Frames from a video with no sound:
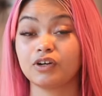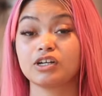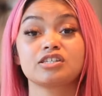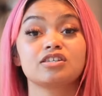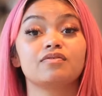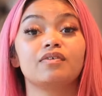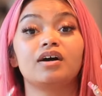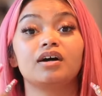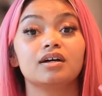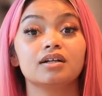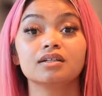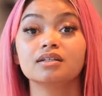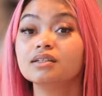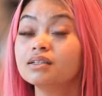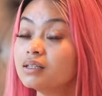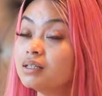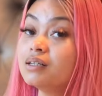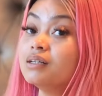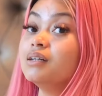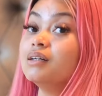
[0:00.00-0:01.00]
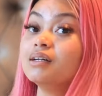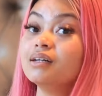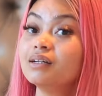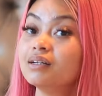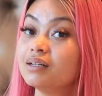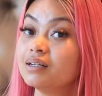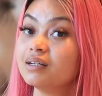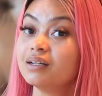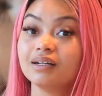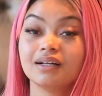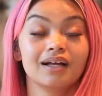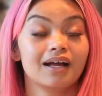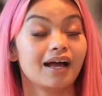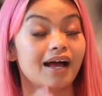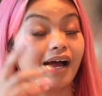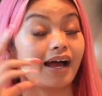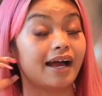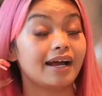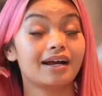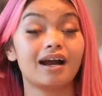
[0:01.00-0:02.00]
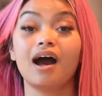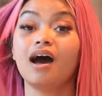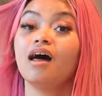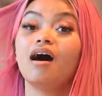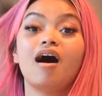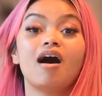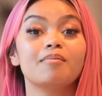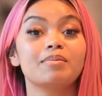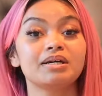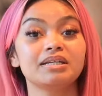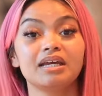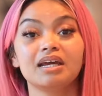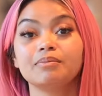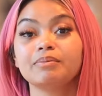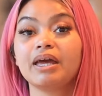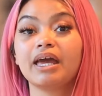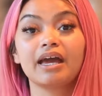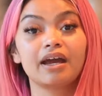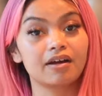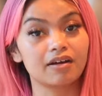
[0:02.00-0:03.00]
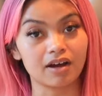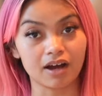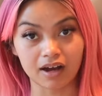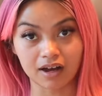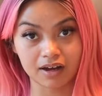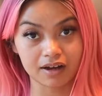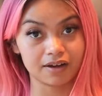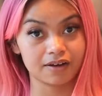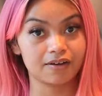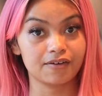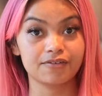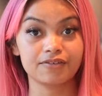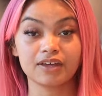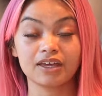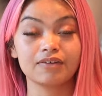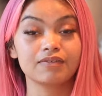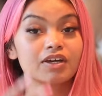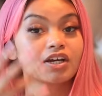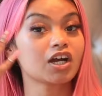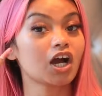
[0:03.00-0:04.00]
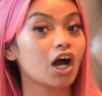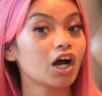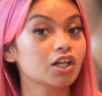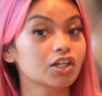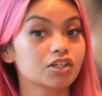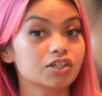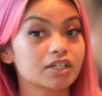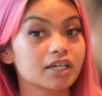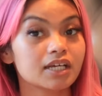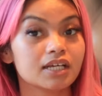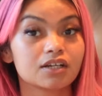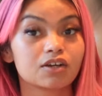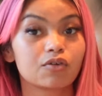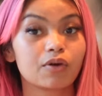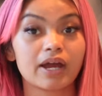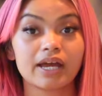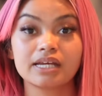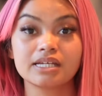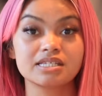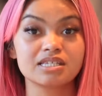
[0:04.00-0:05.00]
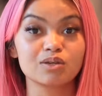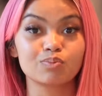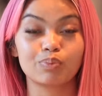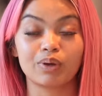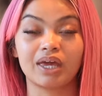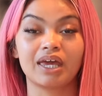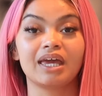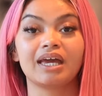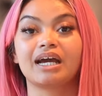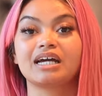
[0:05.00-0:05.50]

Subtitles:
First of all, I cut all my damn hair off, even colored it crazy pink.